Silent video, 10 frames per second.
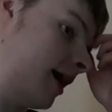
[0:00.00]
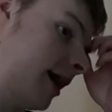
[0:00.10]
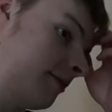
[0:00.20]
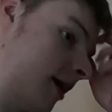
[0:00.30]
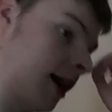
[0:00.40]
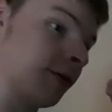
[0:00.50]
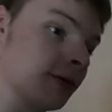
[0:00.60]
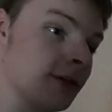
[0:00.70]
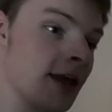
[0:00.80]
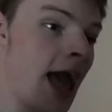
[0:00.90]
I
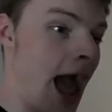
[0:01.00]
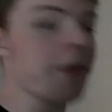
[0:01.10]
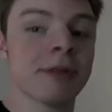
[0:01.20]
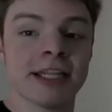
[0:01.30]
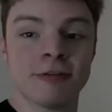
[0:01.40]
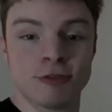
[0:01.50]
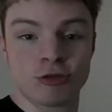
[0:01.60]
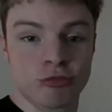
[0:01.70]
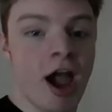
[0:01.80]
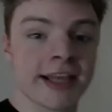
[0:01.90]
will happily
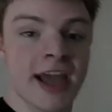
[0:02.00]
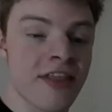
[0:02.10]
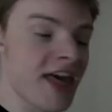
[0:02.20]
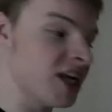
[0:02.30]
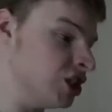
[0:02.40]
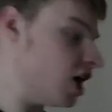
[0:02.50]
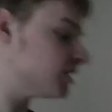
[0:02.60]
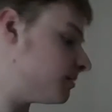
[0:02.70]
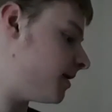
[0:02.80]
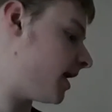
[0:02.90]
just ride down there
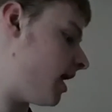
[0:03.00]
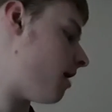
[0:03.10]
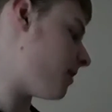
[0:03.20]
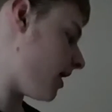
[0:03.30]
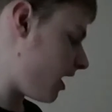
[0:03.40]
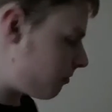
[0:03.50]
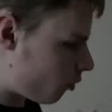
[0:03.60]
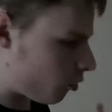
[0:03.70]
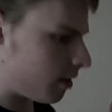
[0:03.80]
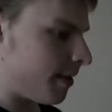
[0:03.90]
just to pick it up and
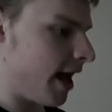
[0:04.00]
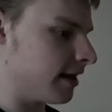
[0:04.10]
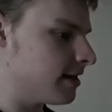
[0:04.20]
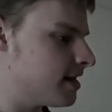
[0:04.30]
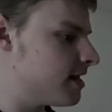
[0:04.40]
come all the way back.